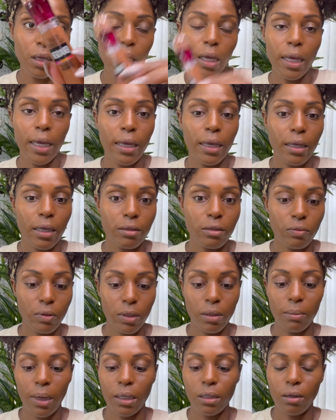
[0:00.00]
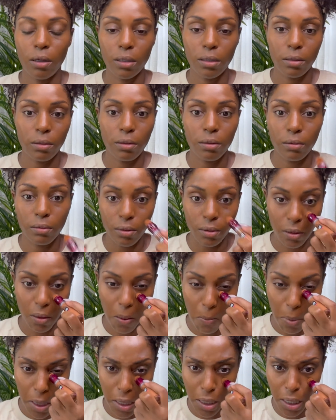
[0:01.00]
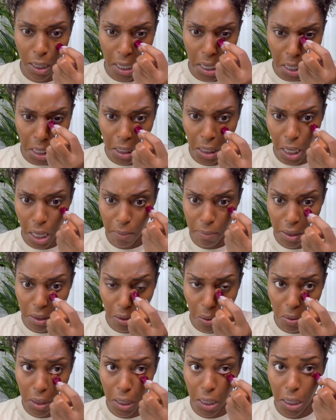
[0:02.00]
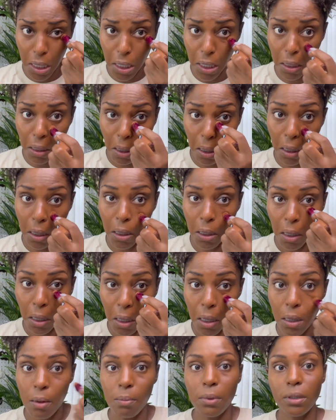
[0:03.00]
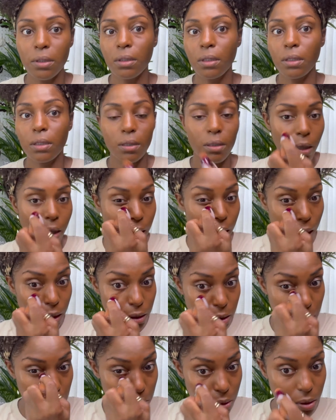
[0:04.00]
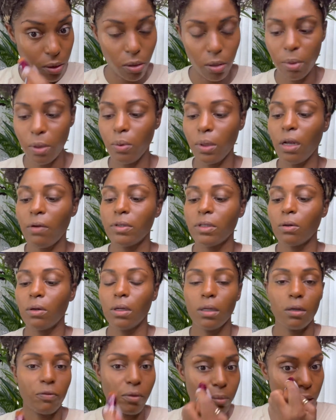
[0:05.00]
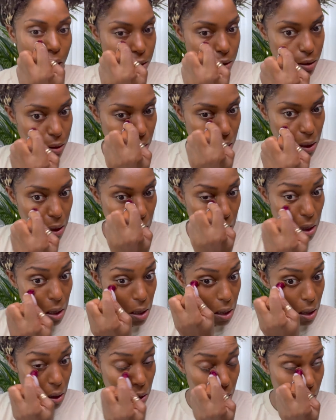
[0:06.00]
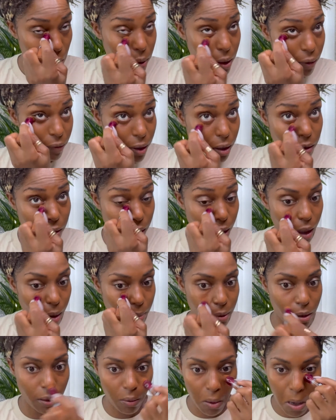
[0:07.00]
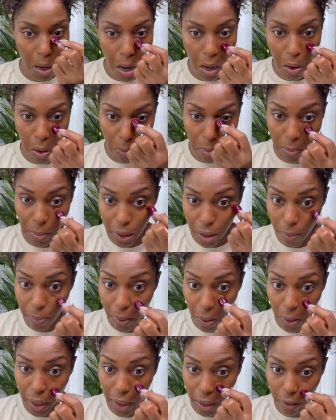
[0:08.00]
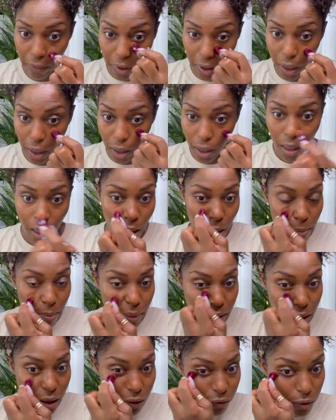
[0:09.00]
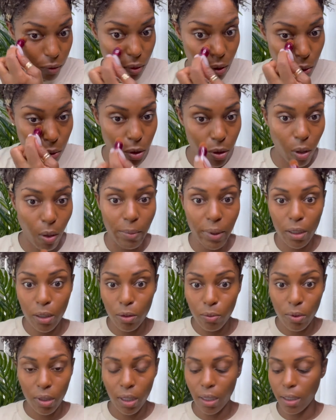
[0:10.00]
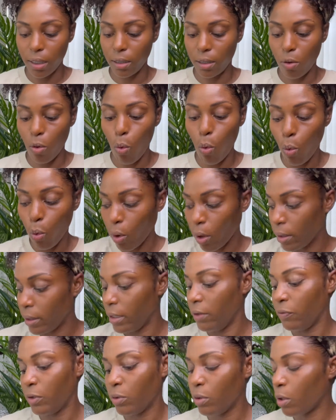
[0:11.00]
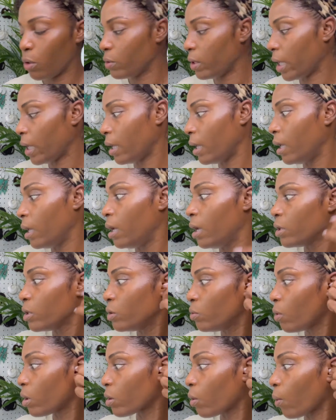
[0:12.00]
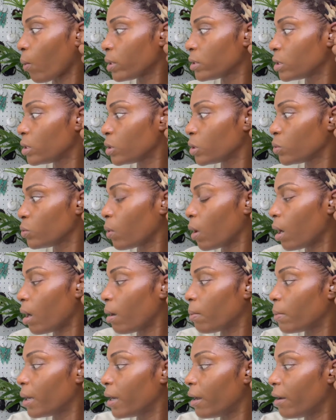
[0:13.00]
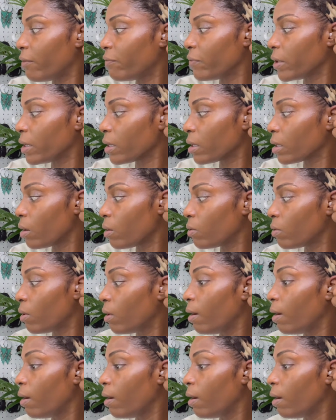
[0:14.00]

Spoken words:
it gets rid of my dark circles. But lately I've been okay. But see, and I just use a little bit whatever's on here from yesterday or whatever other day I put it on. I don't put makeup on every day, but if you know you're gonna meet a new client, or if you know that you are going to do a video,